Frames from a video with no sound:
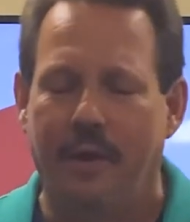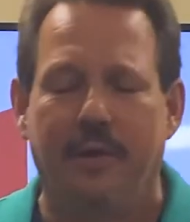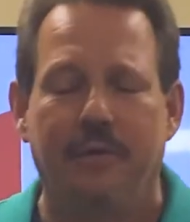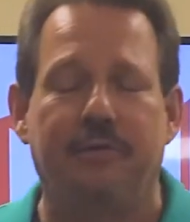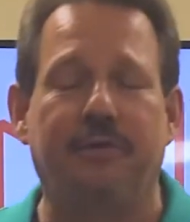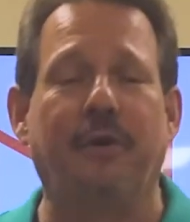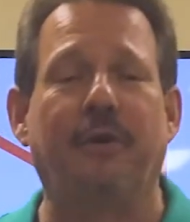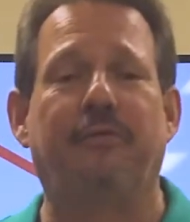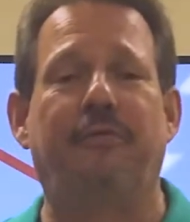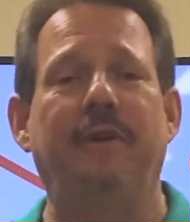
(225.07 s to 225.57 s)

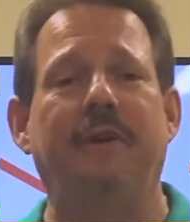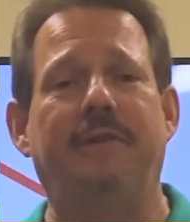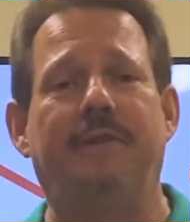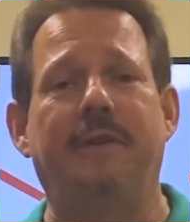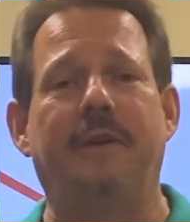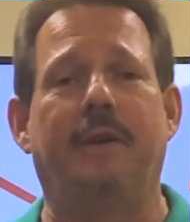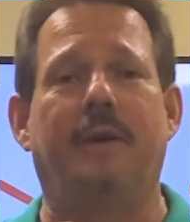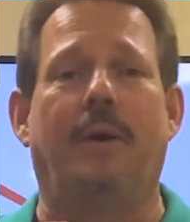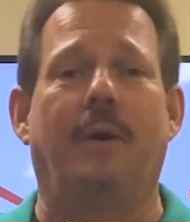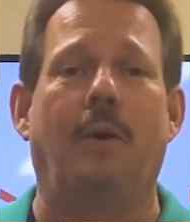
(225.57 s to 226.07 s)
So if it's
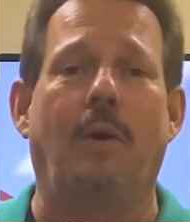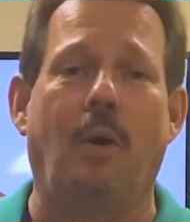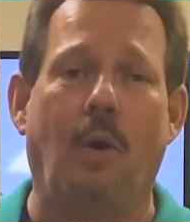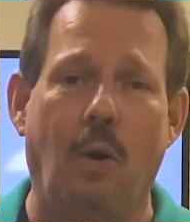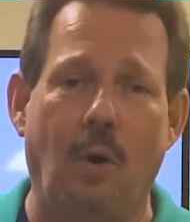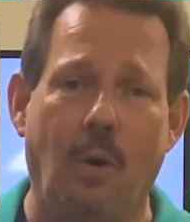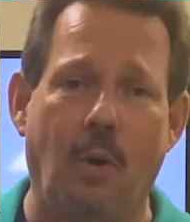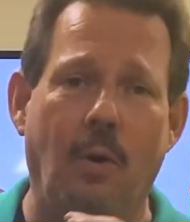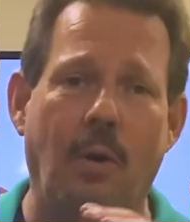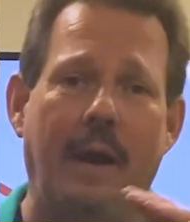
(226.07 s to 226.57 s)
in a
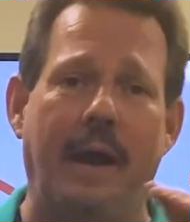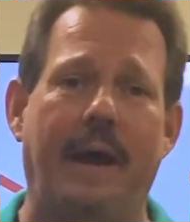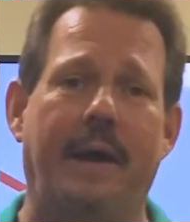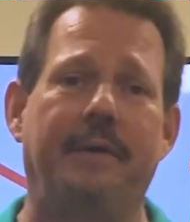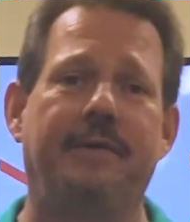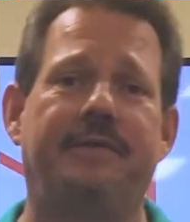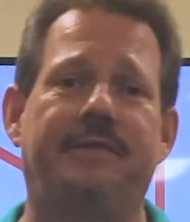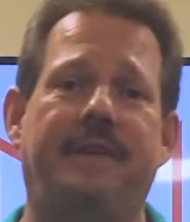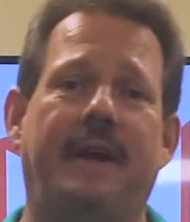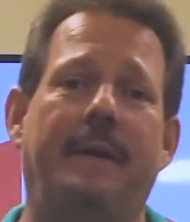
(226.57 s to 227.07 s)
whole
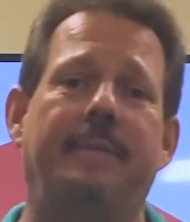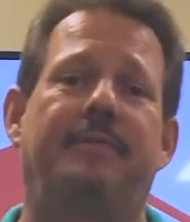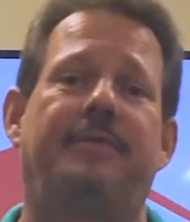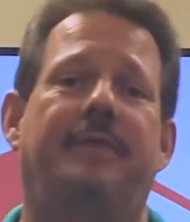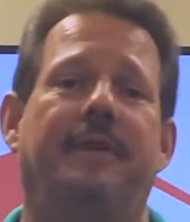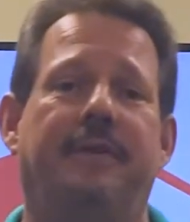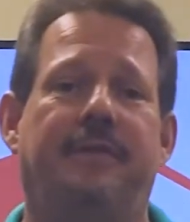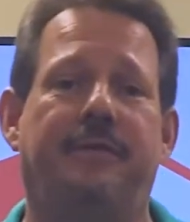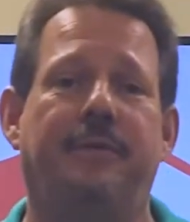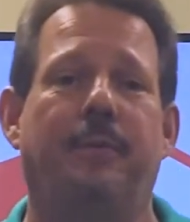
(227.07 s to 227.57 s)
house type
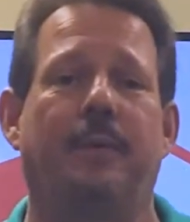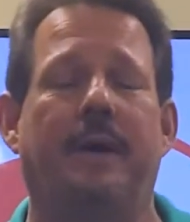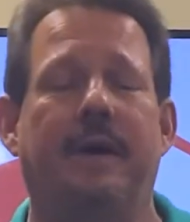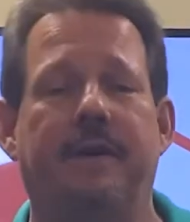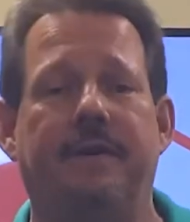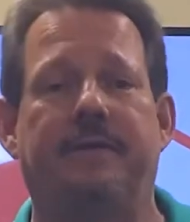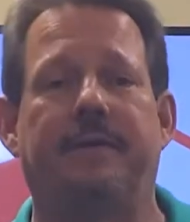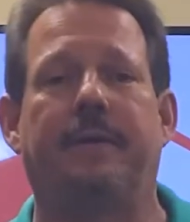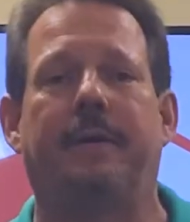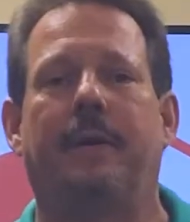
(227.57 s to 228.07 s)

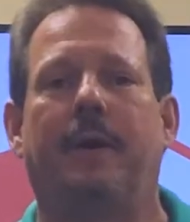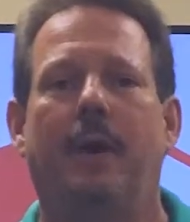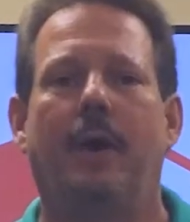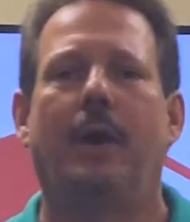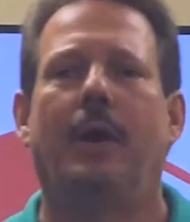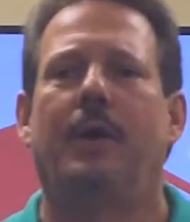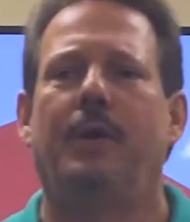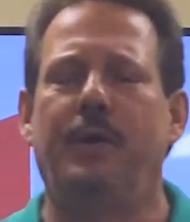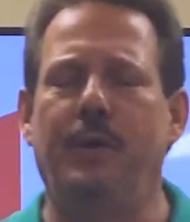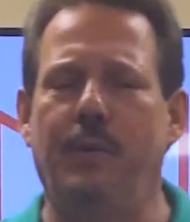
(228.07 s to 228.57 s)
situation,
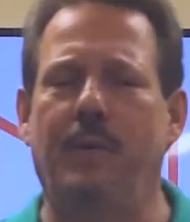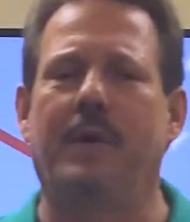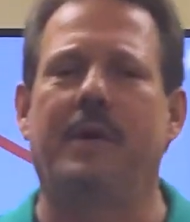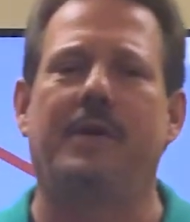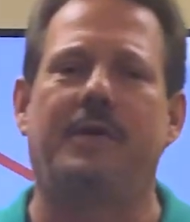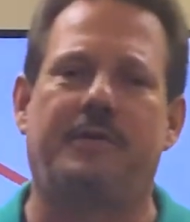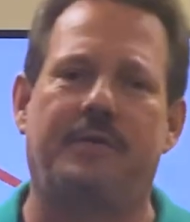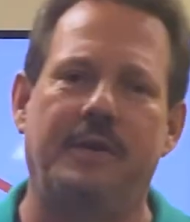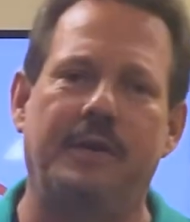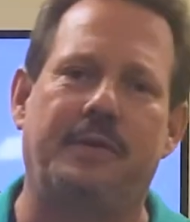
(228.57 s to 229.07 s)
you want
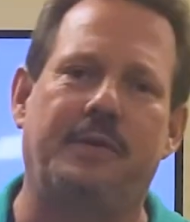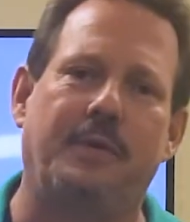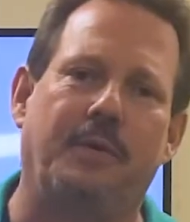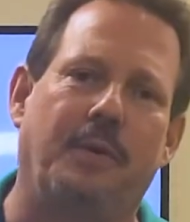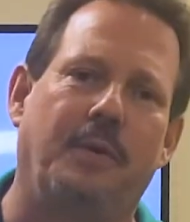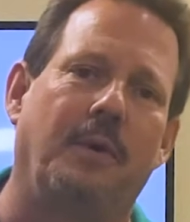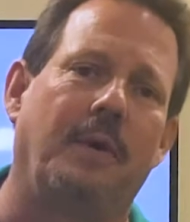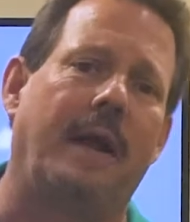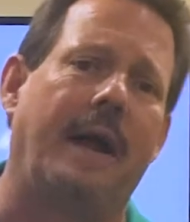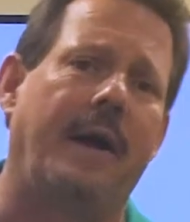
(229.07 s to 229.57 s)
to treat the
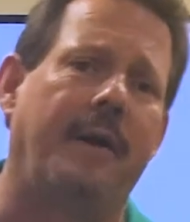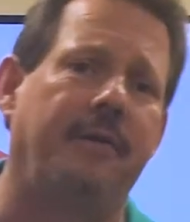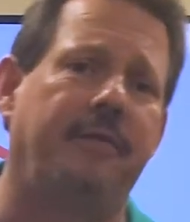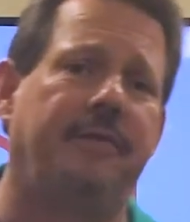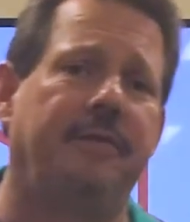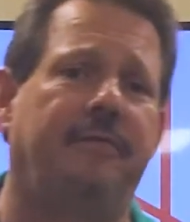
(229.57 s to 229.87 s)
whole house.